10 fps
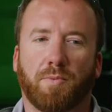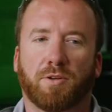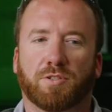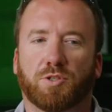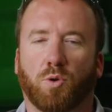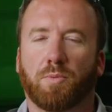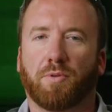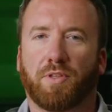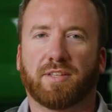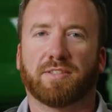of the most enjoyable
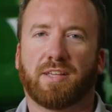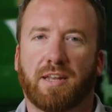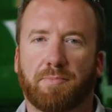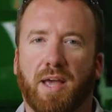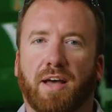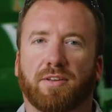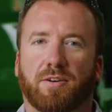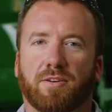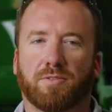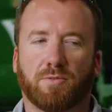things is getting to be out
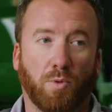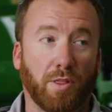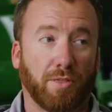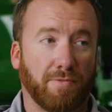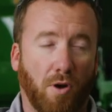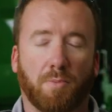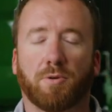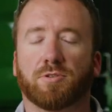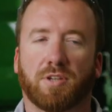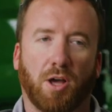there with the farmers and